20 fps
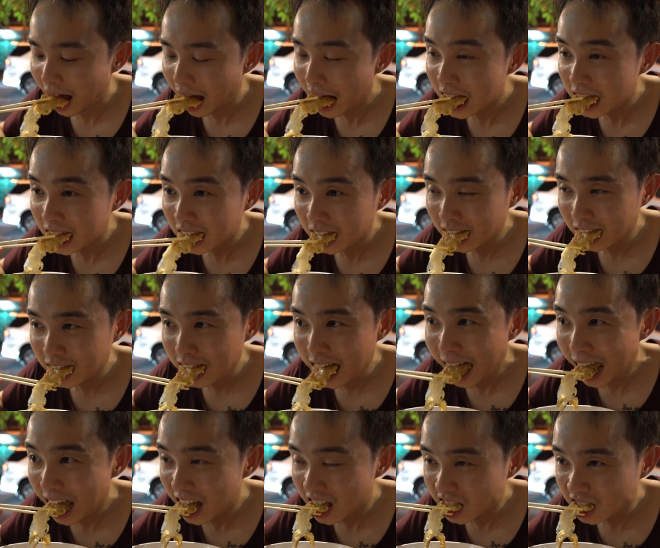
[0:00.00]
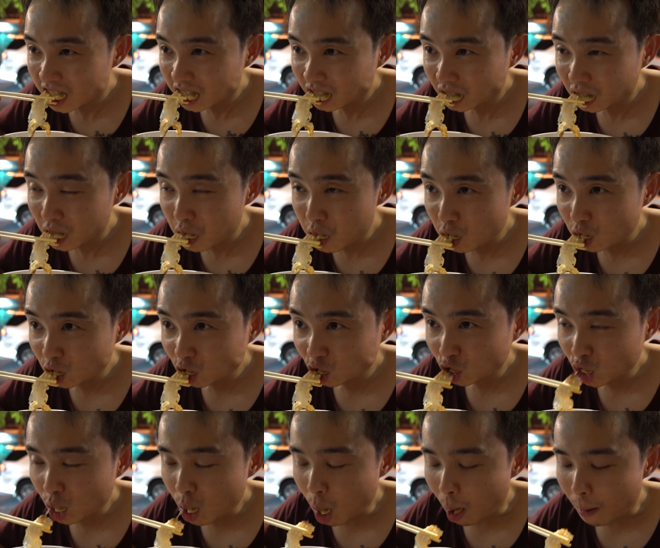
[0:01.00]
are also having crispy, deep
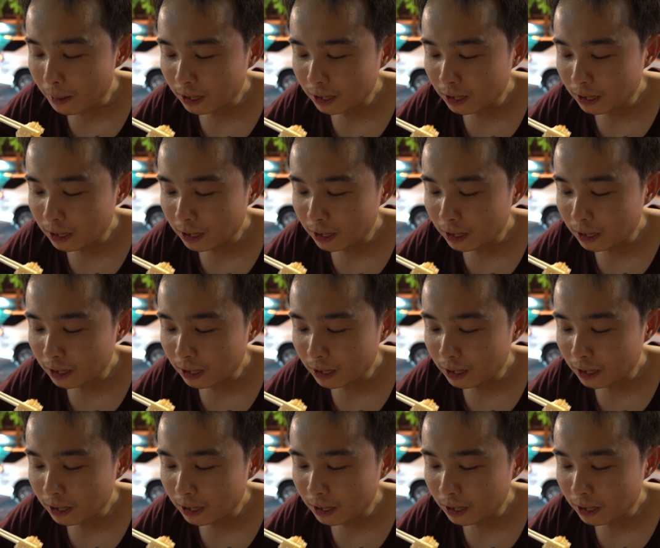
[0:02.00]
fried